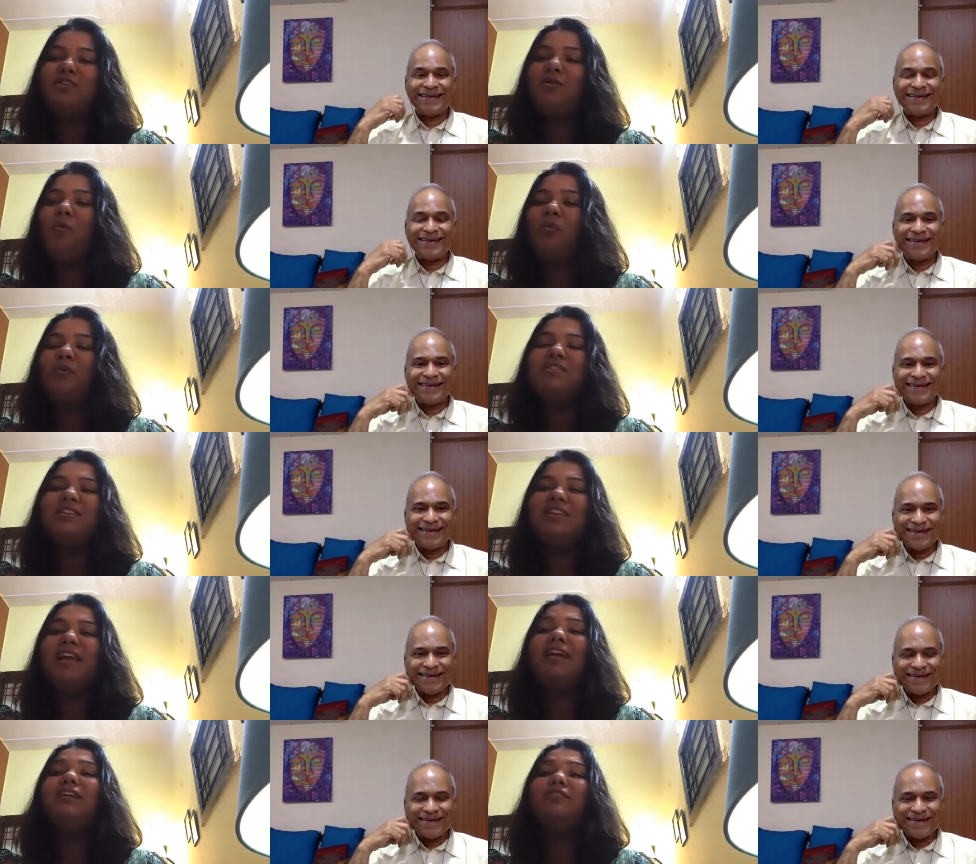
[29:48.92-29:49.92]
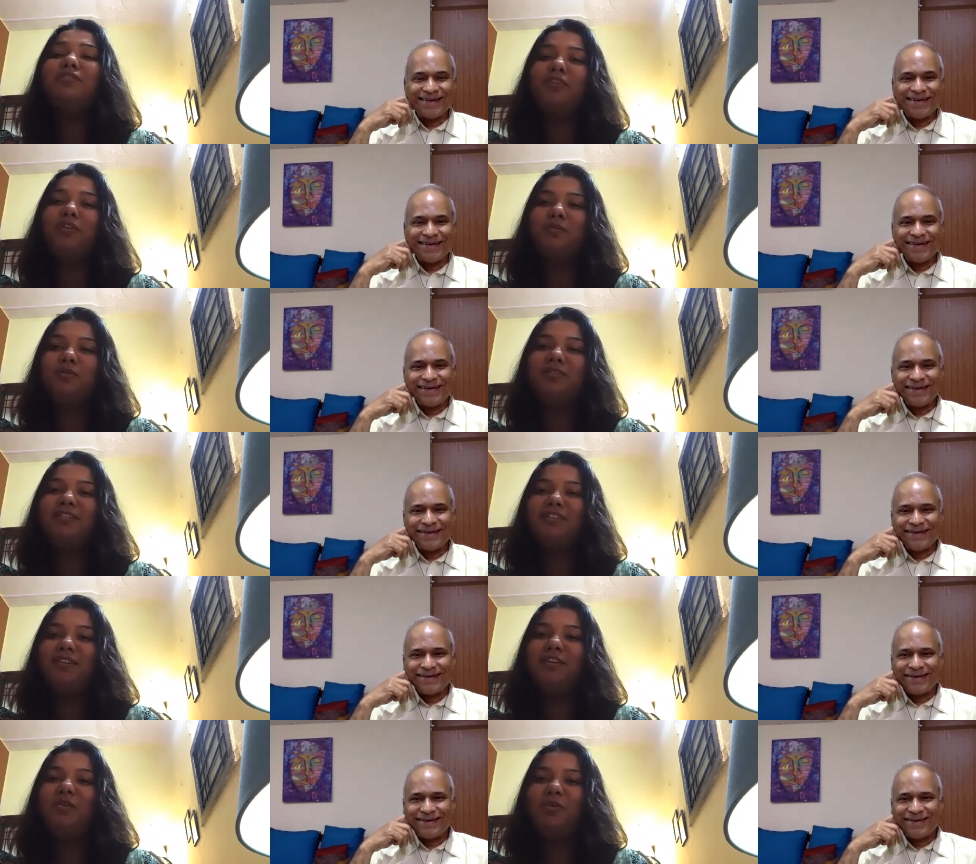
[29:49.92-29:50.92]
Speaker 1: or what was it like for you
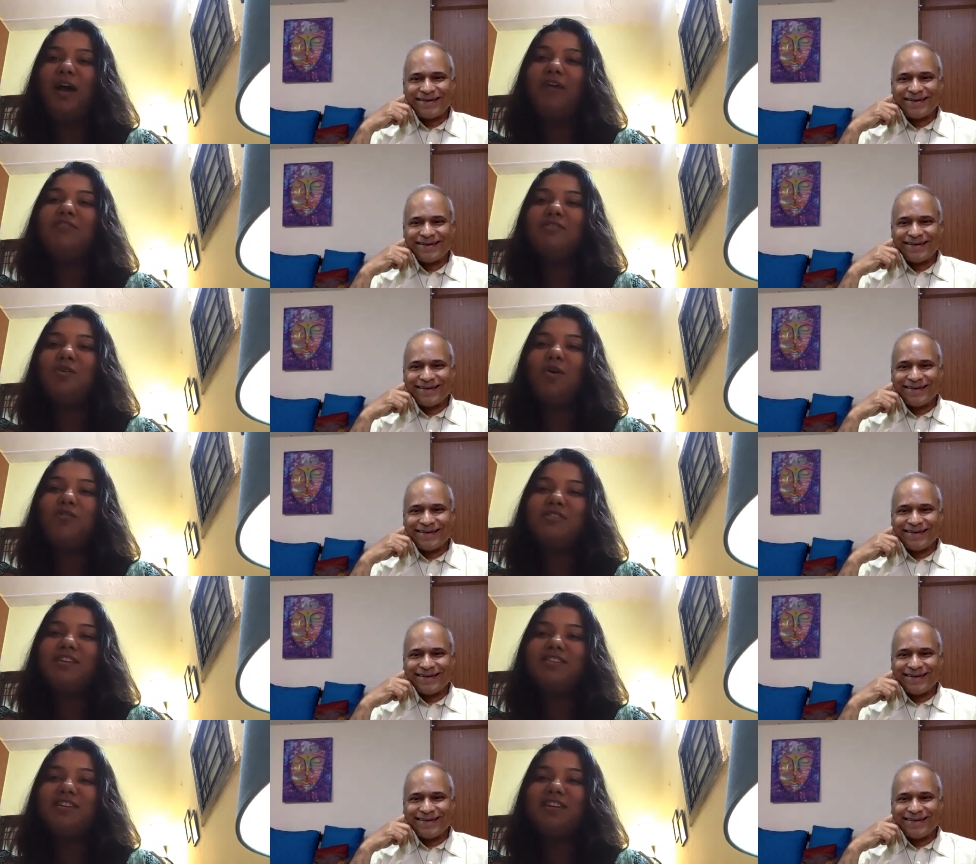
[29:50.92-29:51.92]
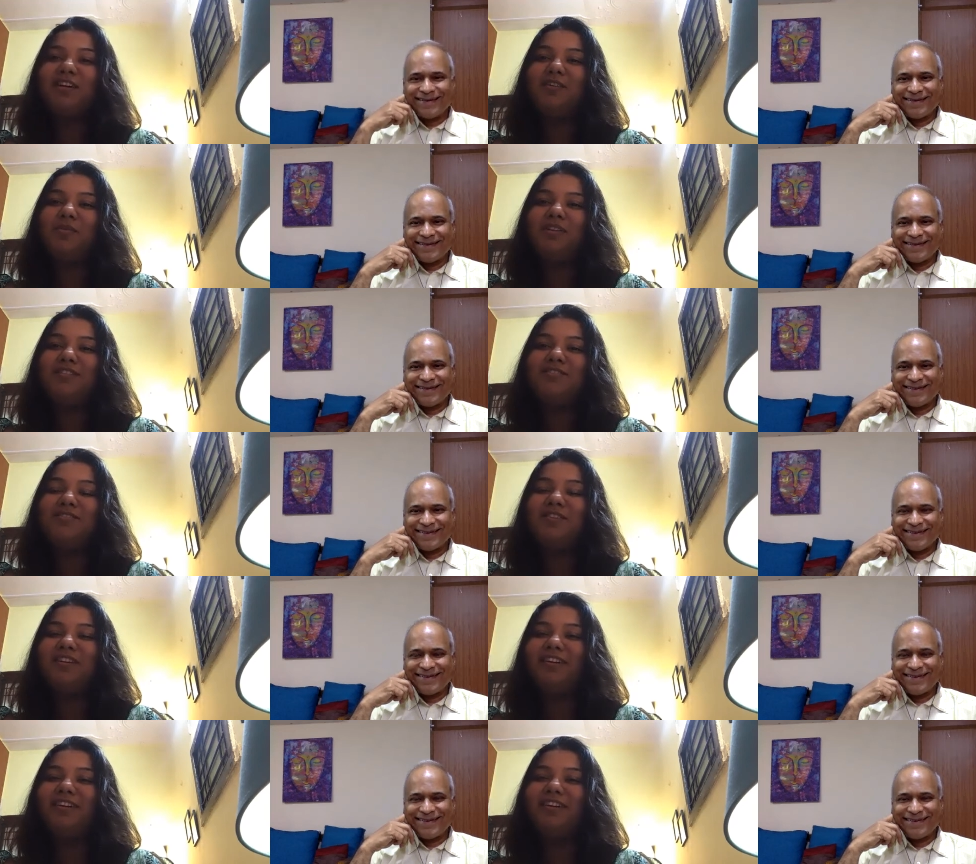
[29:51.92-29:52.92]
to have this conversation here with us
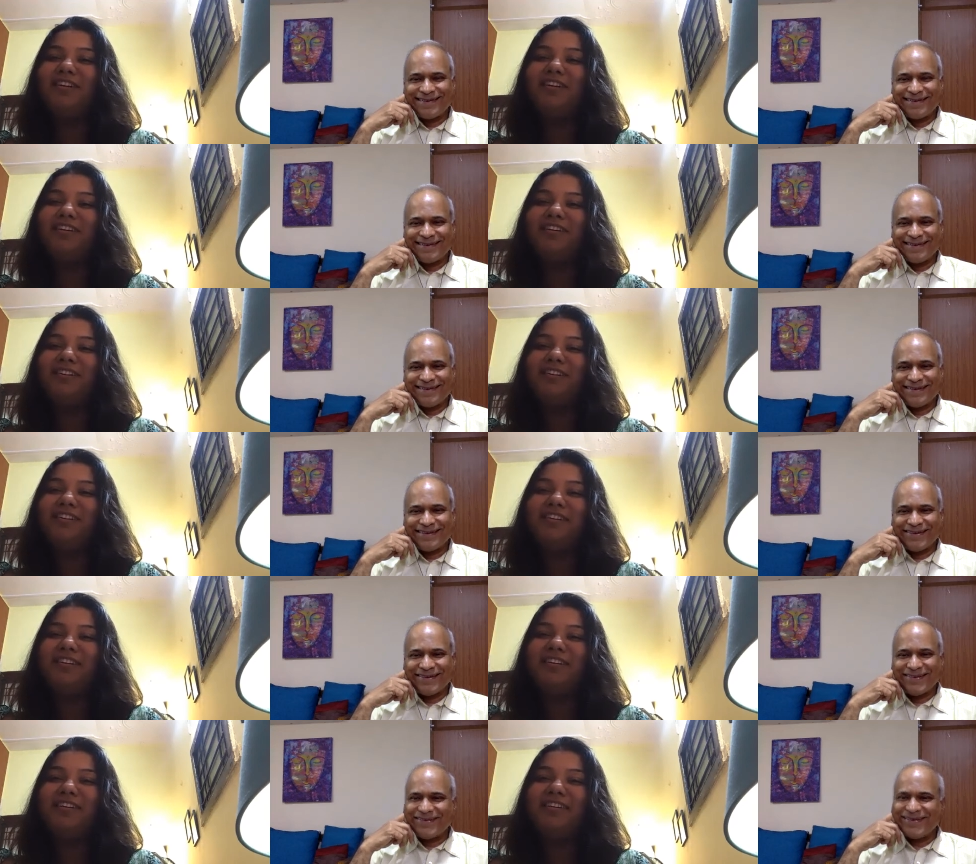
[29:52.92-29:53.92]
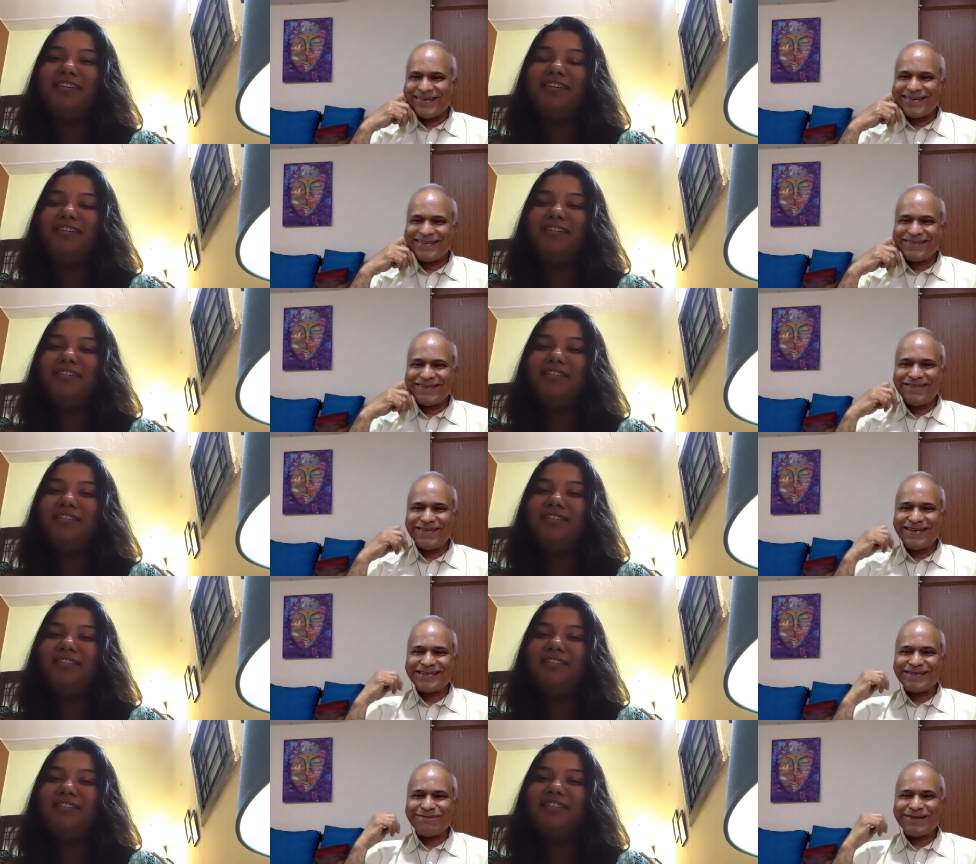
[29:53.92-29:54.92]
today? Oh, it is fun.
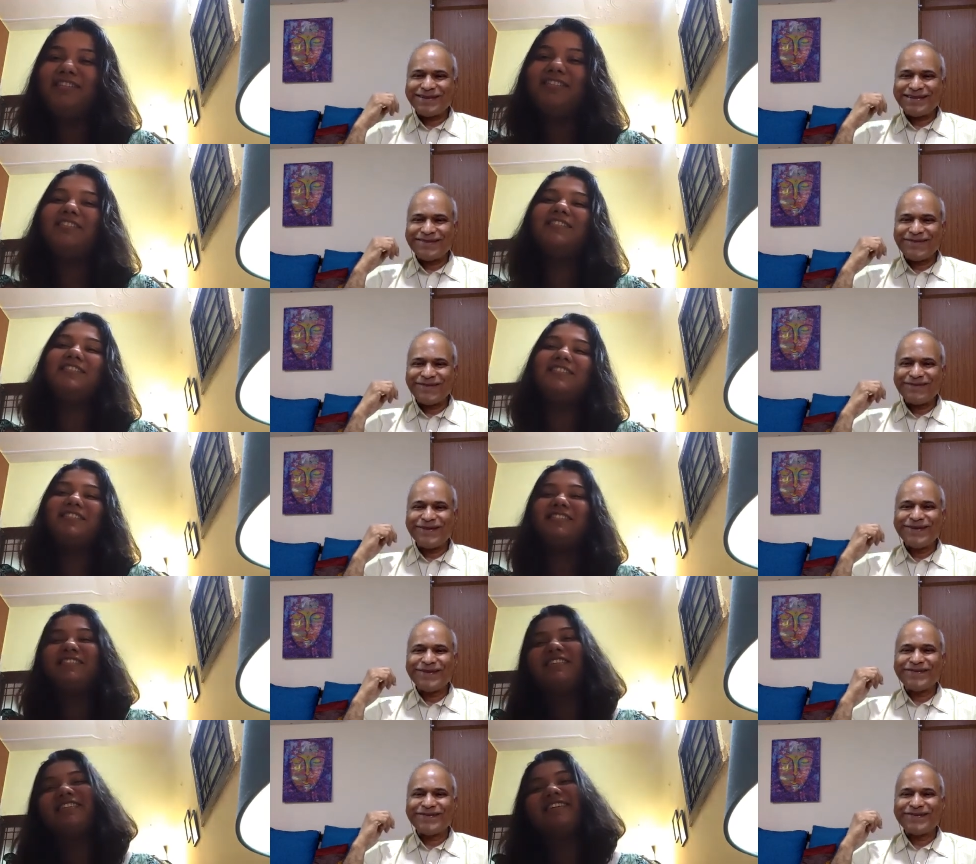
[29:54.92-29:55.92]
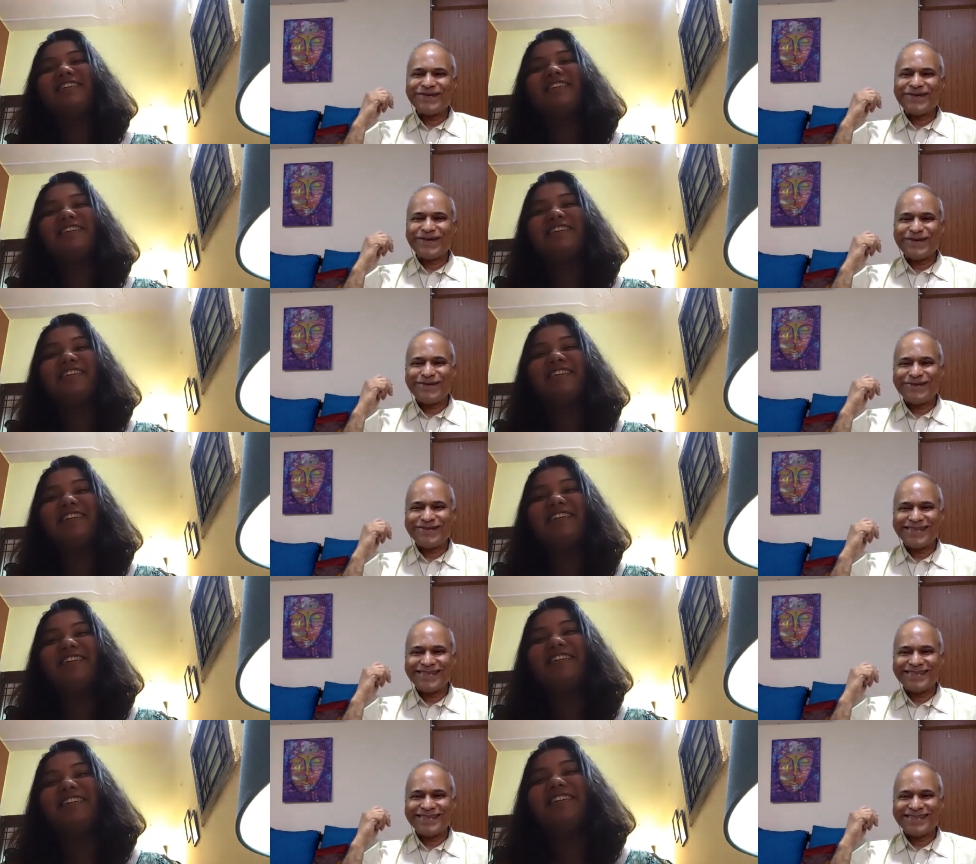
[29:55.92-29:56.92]
It's a
Speaker 2: pleasure for me to talk
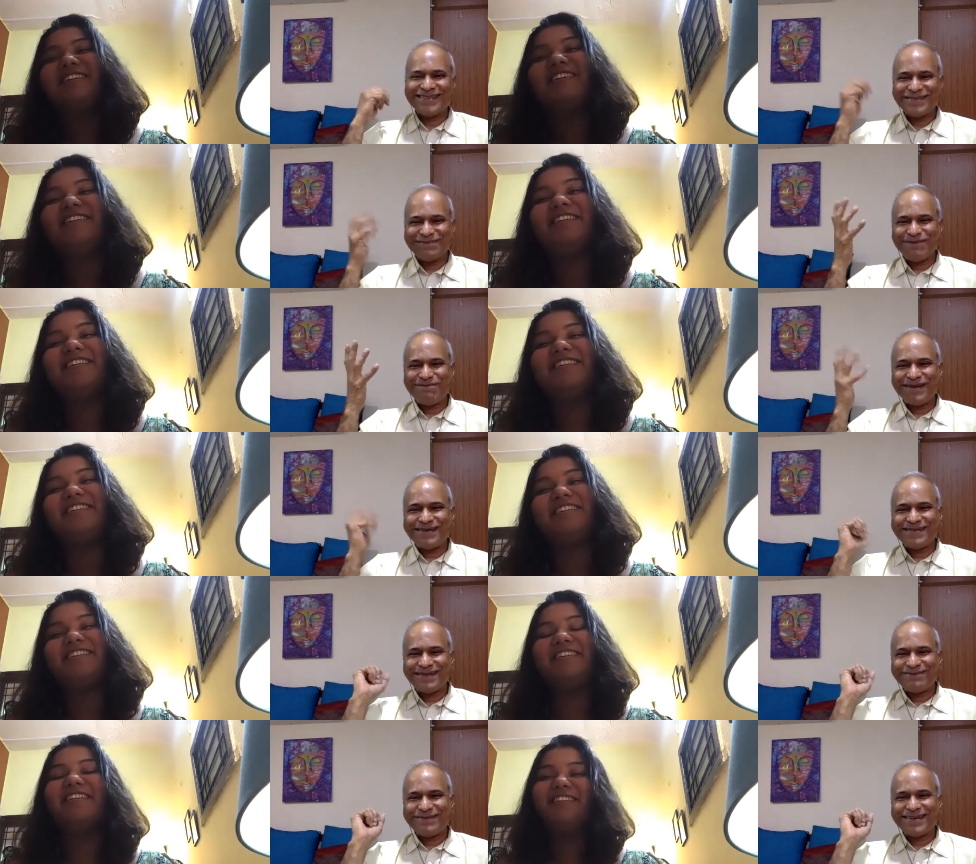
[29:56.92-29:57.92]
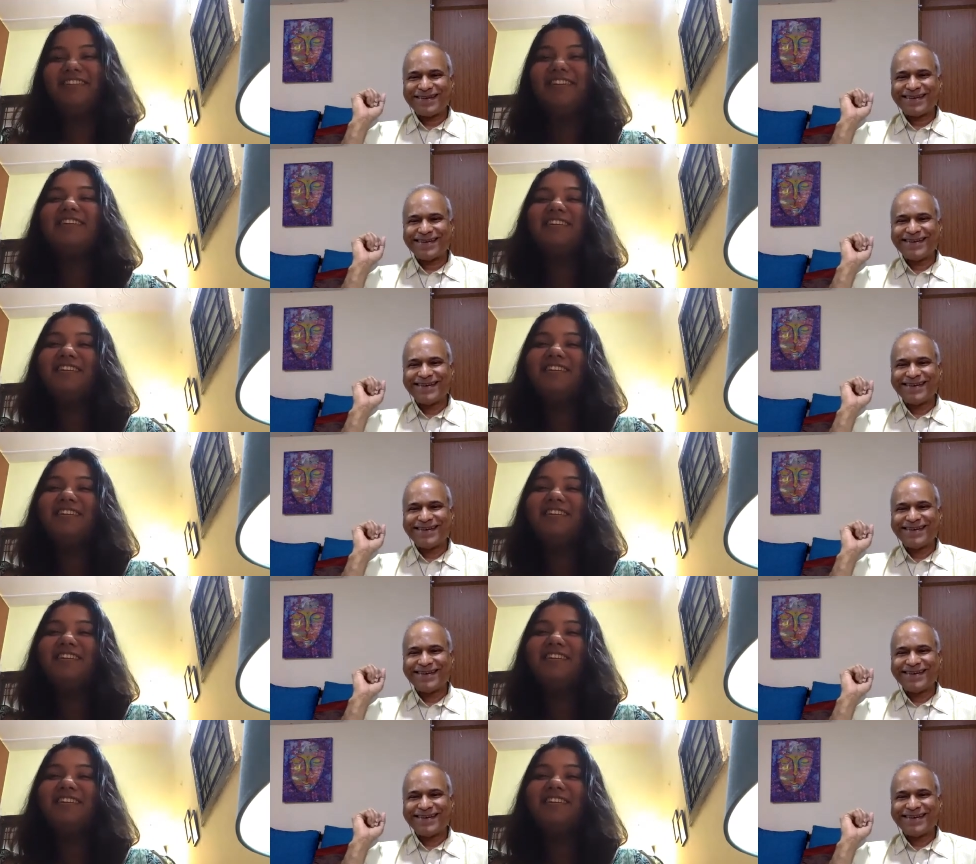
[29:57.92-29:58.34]
about this. This is my pet subject.